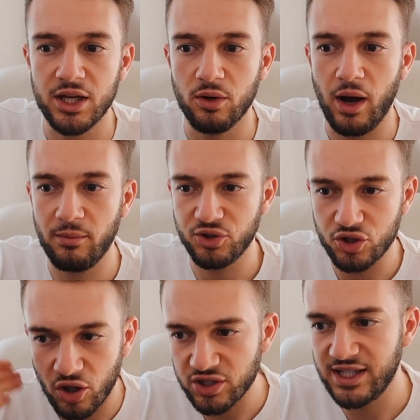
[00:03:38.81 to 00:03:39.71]
you know i'm
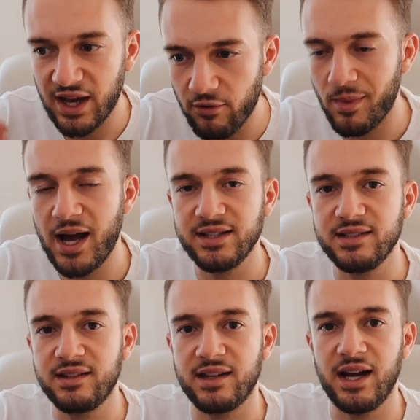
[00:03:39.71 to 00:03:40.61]
just constantly getting
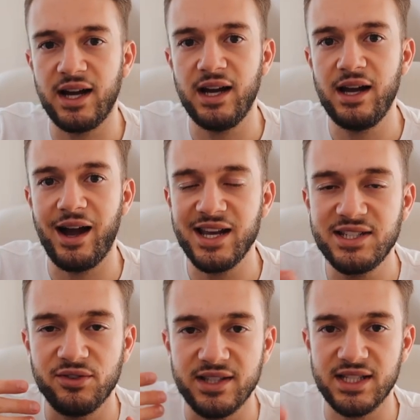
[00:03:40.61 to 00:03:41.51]
reminded that i
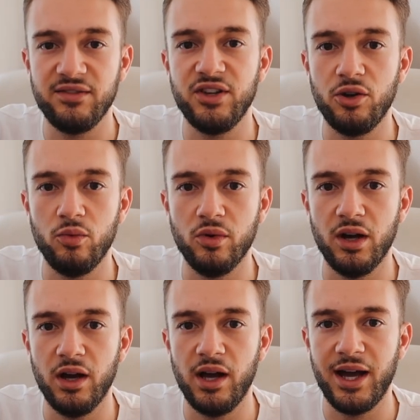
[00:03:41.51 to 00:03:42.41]
still need to give you
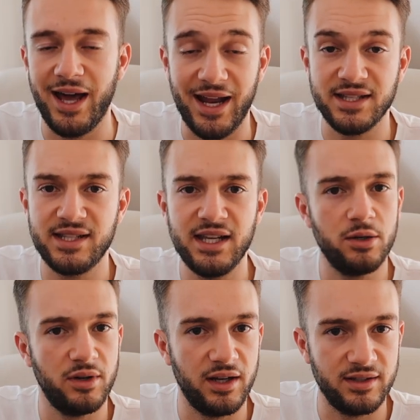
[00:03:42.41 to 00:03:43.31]
uh, an answer you
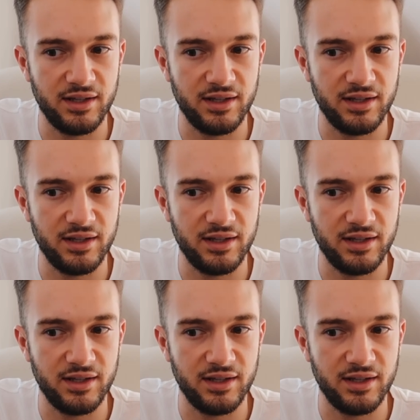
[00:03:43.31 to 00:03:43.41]
know a,